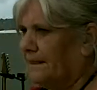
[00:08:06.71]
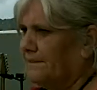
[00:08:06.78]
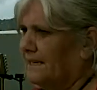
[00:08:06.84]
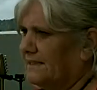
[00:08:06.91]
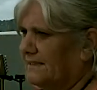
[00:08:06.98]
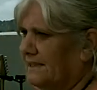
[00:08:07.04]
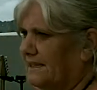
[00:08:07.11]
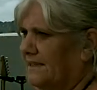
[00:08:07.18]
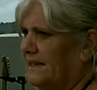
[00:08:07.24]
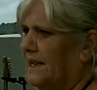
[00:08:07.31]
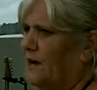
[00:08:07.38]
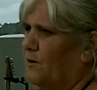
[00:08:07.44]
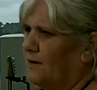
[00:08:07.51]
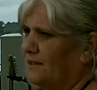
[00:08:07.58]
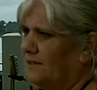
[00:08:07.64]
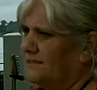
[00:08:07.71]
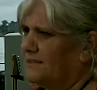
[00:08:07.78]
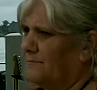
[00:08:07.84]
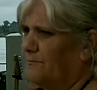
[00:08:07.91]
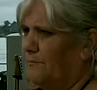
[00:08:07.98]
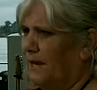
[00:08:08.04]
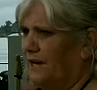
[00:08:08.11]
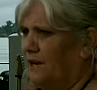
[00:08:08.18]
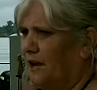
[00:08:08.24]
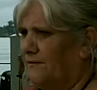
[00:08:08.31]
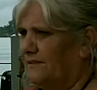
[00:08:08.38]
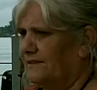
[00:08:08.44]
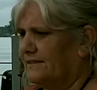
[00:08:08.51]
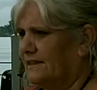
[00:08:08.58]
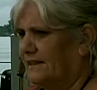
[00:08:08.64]
They're sending our innocent men
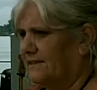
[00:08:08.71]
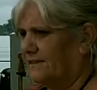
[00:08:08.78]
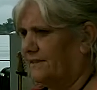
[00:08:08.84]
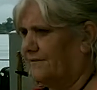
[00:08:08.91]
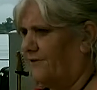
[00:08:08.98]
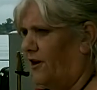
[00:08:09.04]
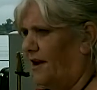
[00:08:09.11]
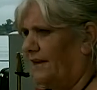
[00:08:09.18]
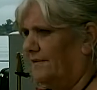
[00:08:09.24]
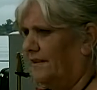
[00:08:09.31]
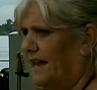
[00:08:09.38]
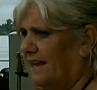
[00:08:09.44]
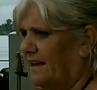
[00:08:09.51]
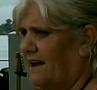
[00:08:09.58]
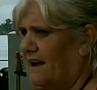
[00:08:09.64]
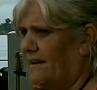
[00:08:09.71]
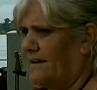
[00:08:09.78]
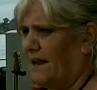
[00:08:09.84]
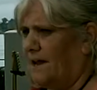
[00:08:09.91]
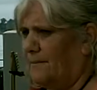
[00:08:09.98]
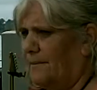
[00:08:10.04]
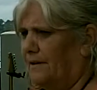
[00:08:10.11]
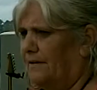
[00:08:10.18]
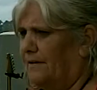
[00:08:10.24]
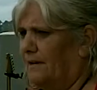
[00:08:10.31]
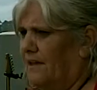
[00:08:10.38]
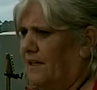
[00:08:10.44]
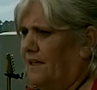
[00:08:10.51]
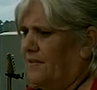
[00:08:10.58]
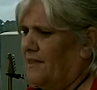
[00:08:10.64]
overseas to fight, and that can't happen.
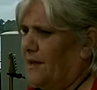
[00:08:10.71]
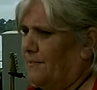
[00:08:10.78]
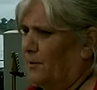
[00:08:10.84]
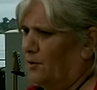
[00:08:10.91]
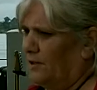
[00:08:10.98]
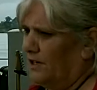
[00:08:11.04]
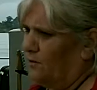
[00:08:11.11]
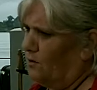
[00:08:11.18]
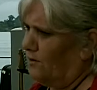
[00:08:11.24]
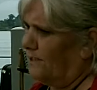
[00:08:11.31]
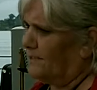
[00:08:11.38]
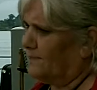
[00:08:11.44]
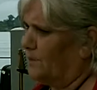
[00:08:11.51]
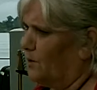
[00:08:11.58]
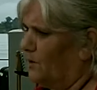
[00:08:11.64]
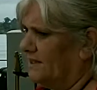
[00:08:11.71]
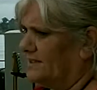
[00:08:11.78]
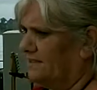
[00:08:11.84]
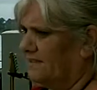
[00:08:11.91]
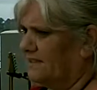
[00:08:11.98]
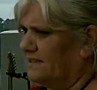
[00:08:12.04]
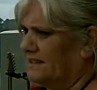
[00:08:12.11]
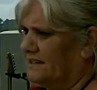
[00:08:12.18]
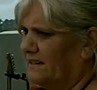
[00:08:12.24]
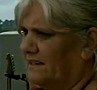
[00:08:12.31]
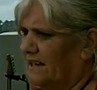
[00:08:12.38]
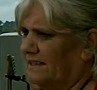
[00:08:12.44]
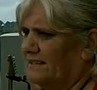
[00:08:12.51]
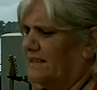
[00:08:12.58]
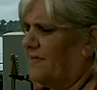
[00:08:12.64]
They're putting all these poisons to
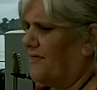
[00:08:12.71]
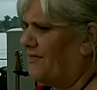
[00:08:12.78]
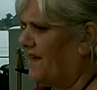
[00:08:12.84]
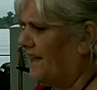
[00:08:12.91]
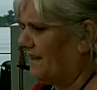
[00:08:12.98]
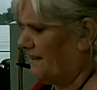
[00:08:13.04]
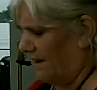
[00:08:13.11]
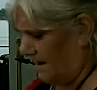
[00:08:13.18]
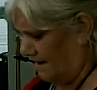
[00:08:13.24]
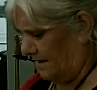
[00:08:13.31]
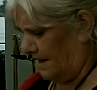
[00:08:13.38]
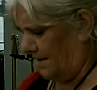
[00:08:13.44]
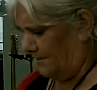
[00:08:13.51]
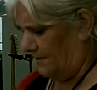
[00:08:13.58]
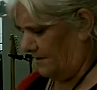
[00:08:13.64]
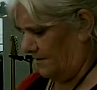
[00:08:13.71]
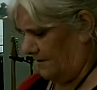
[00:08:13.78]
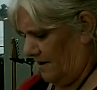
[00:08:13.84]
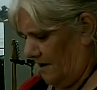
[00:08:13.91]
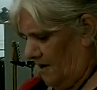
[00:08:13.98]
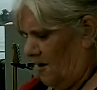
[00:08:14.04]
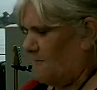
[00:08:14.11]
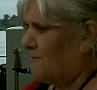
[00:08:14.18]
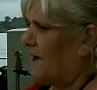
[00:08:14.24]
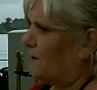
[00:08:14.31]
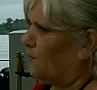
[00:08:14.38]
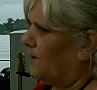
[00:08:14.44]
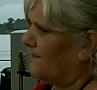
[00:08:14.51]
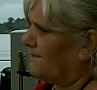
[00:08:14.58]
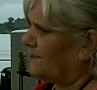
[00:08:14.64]
kill us, that can't happen.
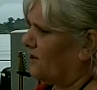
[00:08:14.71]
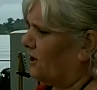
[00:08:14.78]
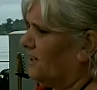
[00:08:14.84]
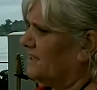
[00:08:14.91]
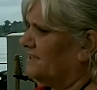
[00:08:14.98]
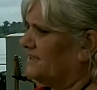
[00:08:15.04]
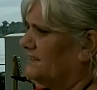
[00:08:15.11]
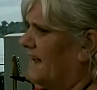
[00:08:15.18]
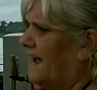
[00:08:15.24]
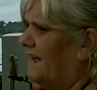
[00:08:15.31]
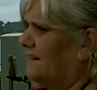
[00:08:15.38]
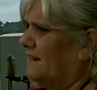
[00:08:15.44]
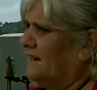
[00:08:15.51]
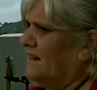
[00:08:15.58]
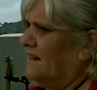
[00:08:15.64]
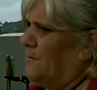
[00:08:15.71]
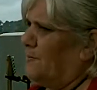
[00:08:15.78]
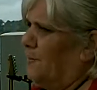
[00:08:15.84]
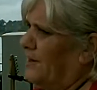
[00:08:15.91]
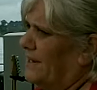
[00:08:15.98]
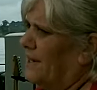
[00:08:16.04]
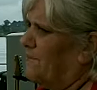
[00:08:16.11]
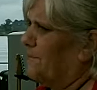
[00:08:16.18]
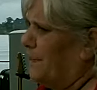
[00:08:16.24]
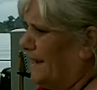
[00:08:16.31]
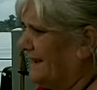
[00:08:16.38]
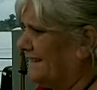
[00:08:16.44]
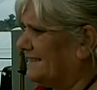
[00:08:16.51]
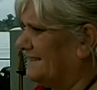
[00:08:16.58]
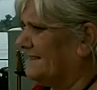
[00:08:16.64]
But we've got to start bringing
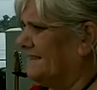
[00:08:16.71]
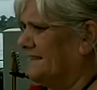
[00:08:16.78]
peace,